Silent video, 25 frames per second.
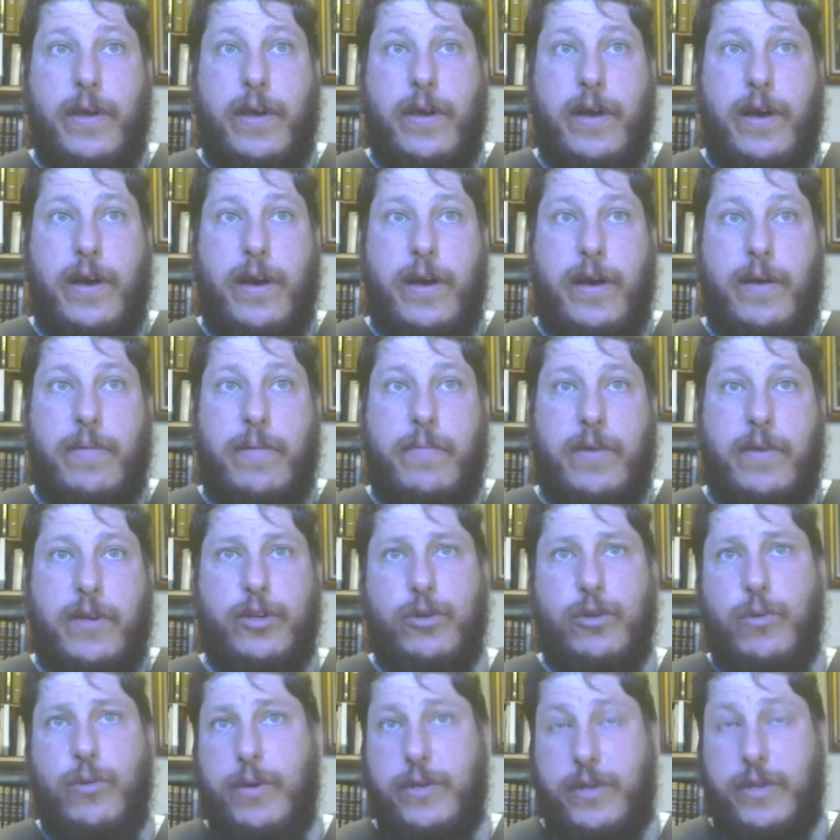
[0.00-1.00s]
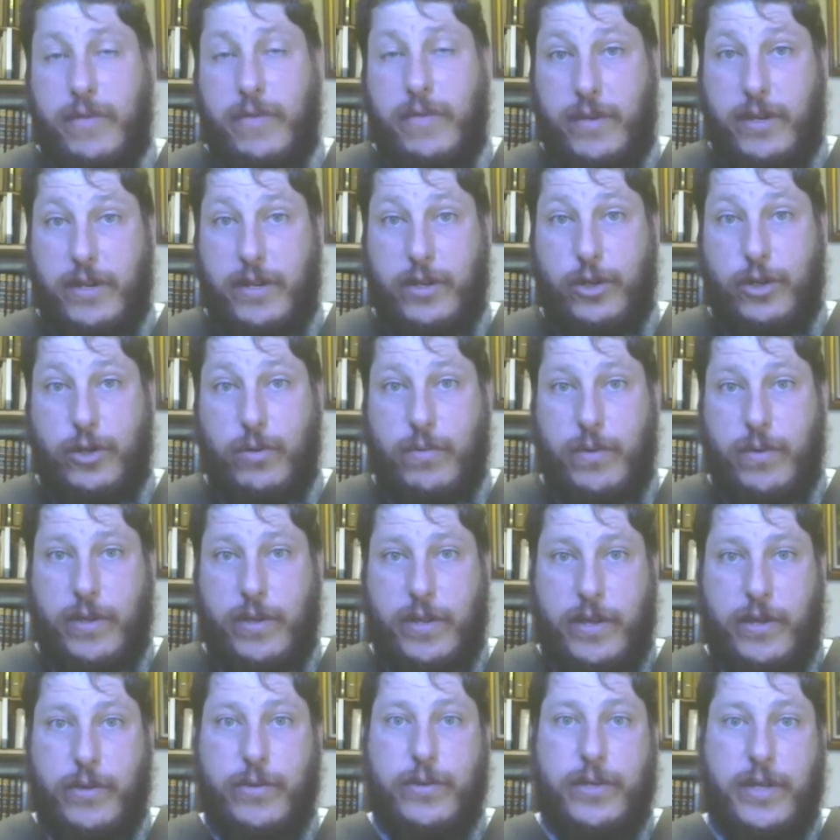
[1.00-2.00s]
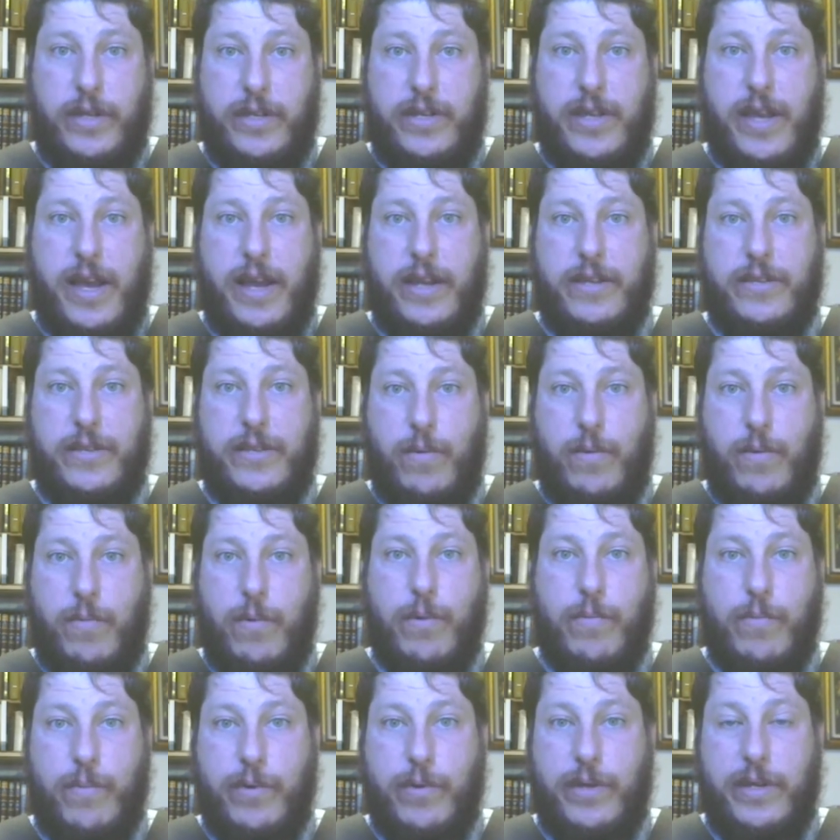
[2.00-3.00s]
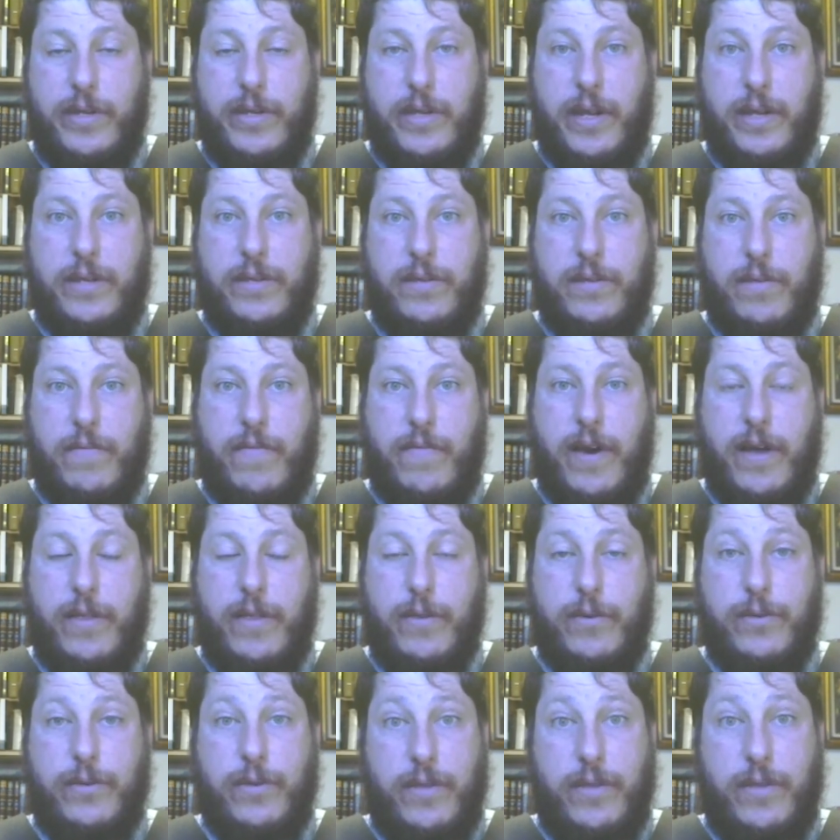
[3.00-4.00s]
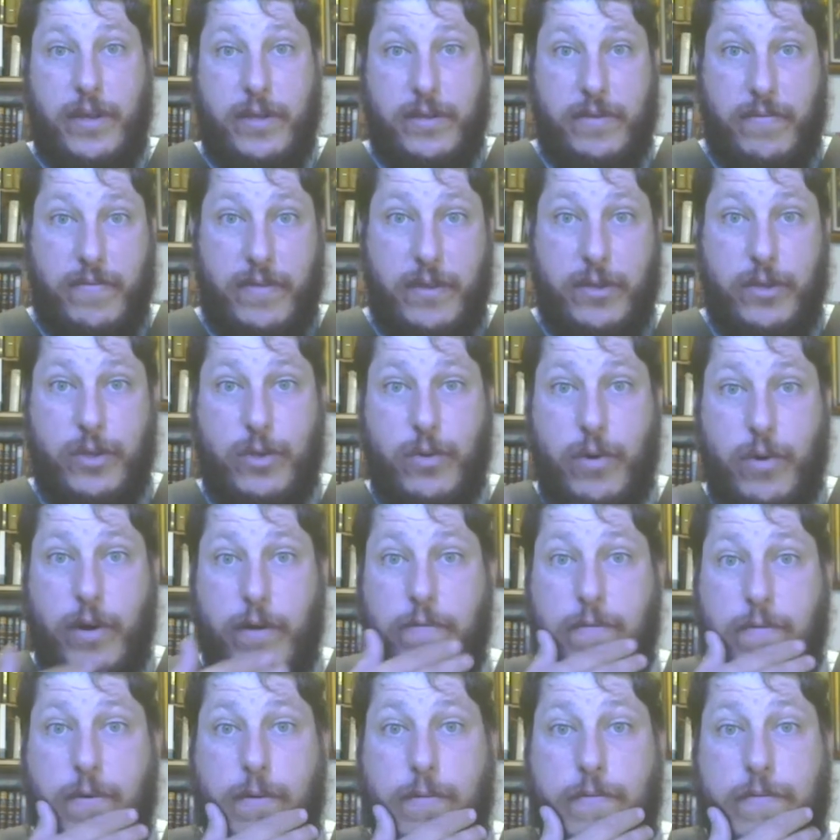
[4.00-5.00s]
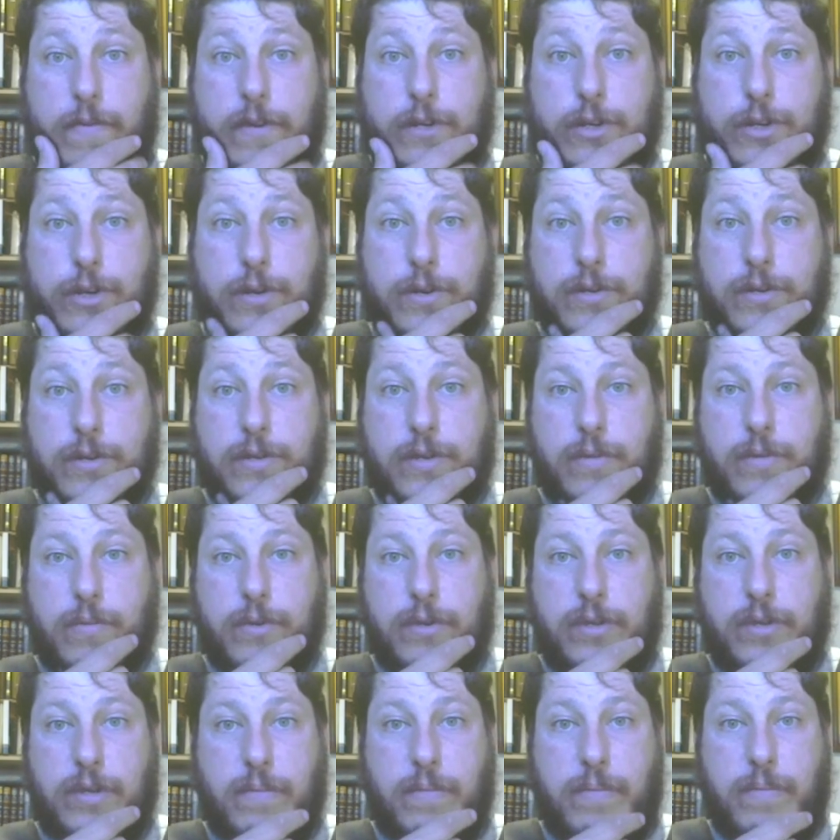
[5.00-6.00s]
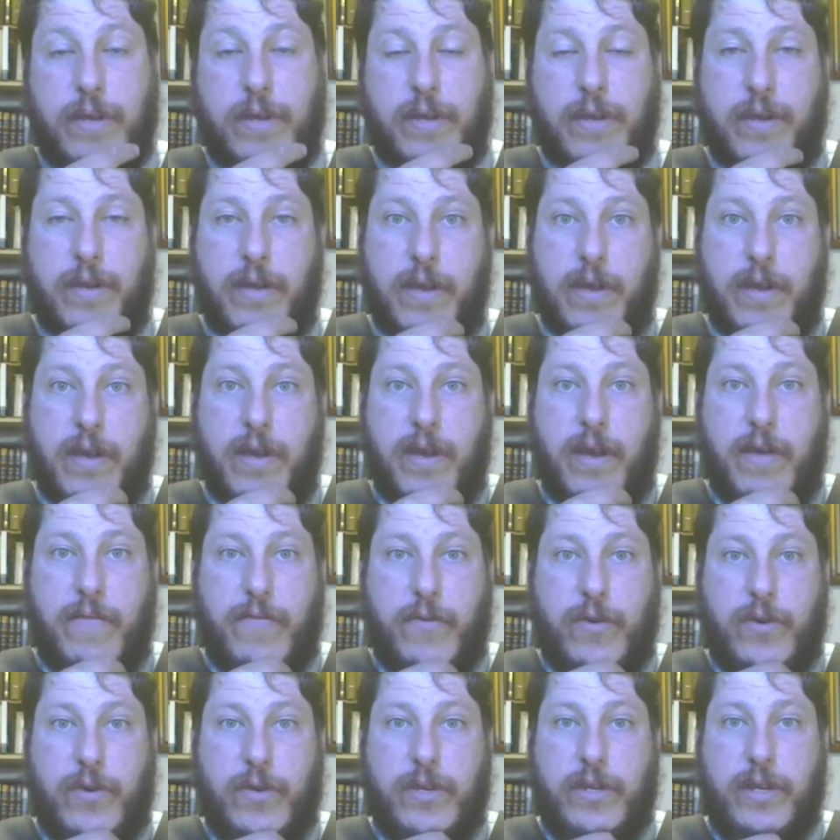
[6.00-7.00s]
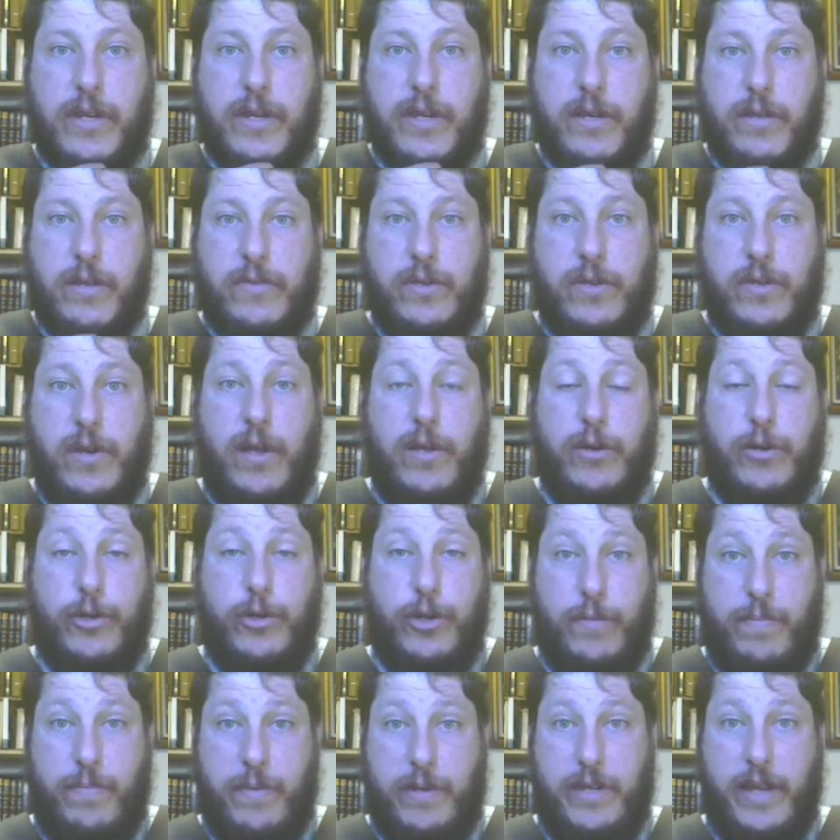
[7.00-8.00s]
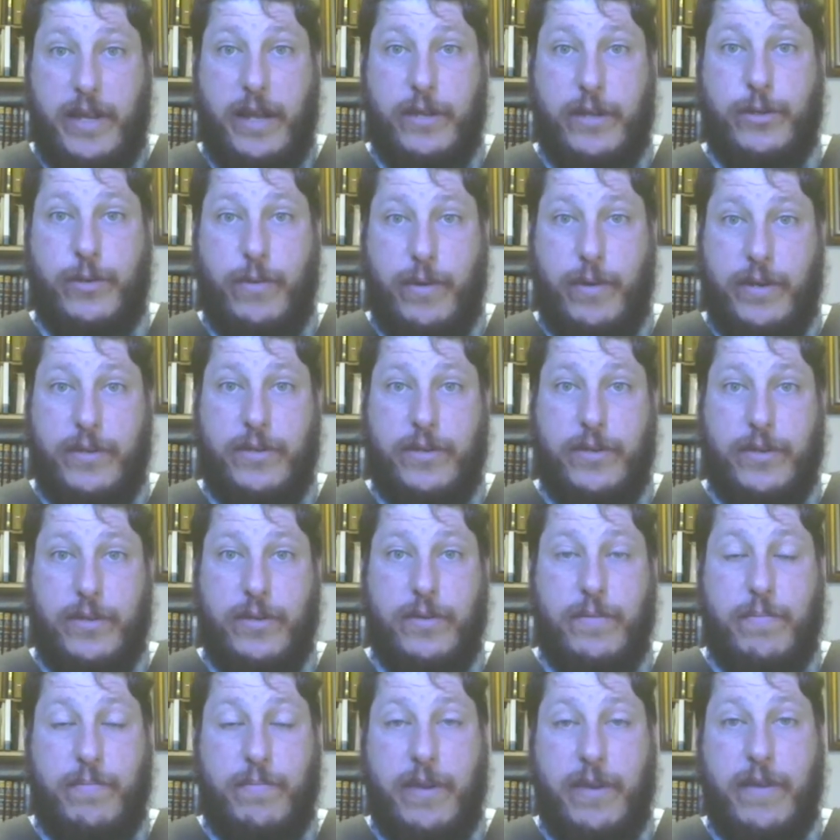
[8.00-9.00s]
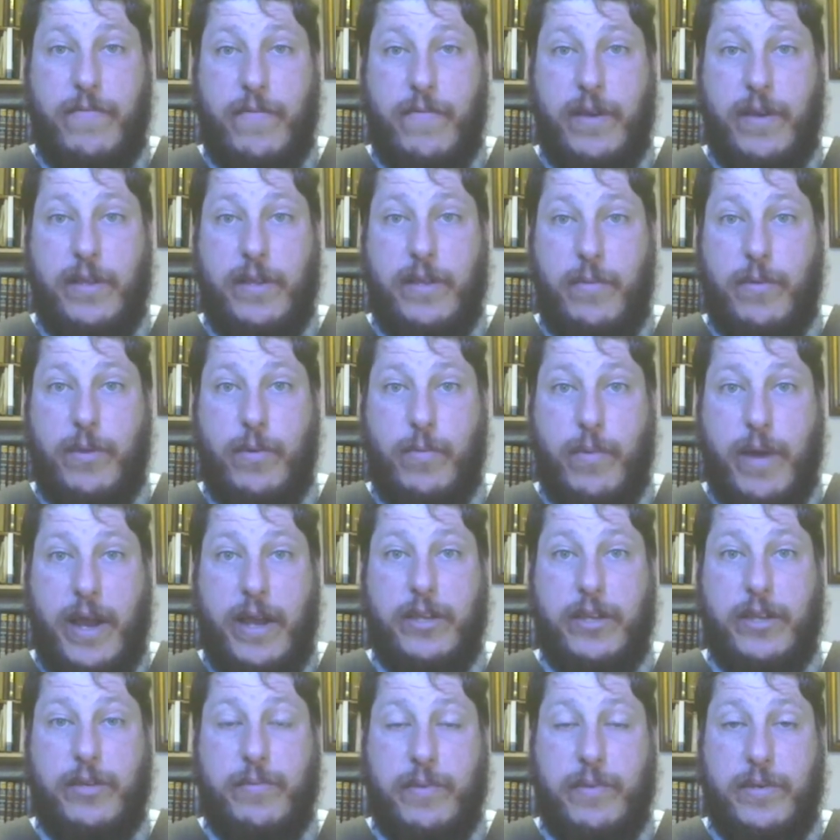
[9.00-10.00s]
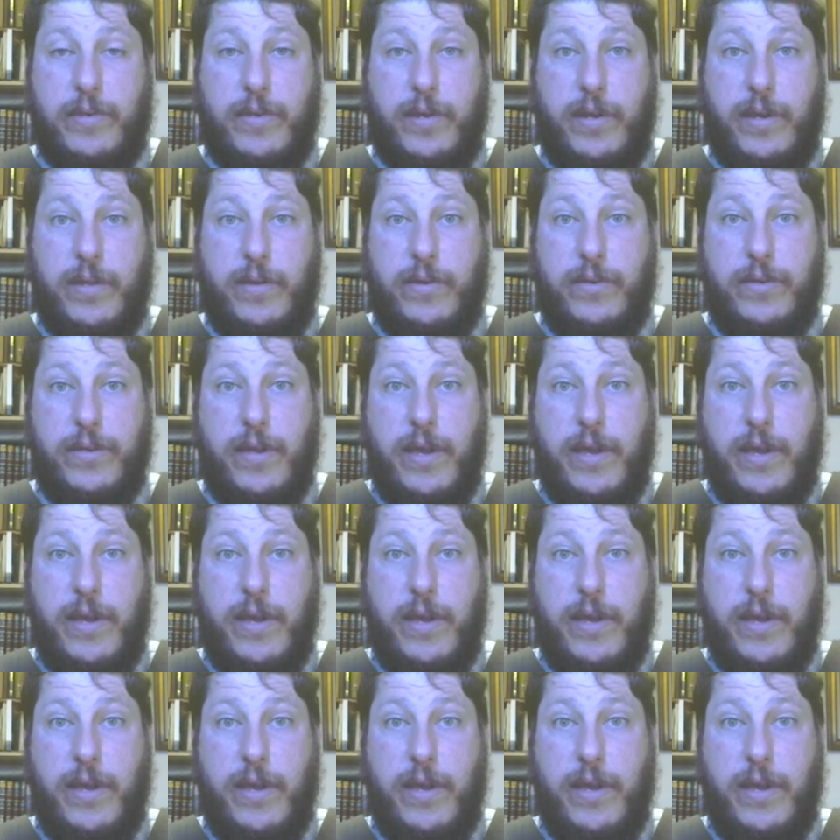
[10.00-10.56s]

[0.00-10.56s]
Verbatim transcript: um, because you always have that issue well using texts that weren't really texts of the fathers and things of this sort well fisher is the recipient of a good deal of scholarship and text criticism being friendly with erasmus and others